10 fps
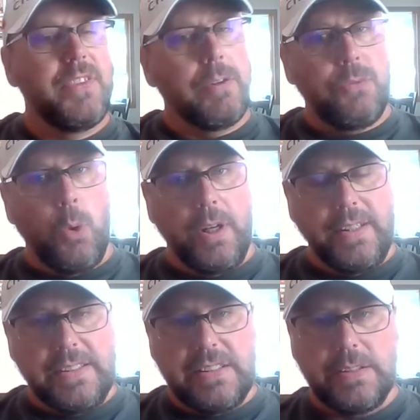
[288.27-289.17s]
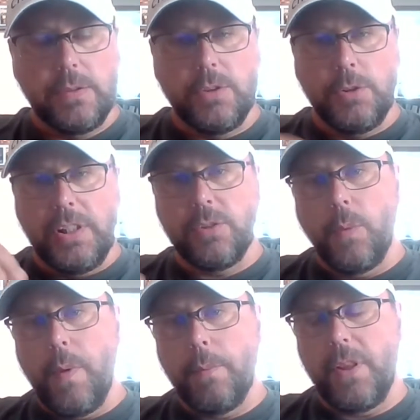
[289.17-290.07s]
Therefore, you need to
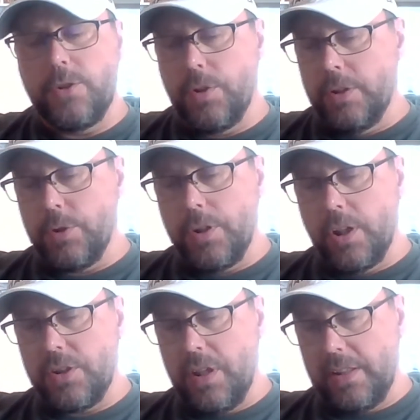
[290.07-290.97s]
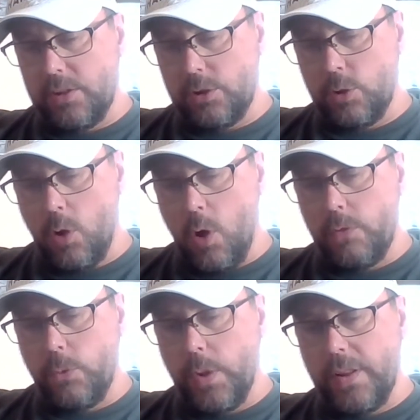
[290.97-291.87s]
remember that your introduction has to start
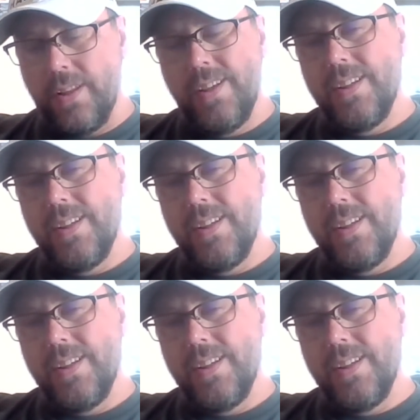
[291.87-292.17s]
off with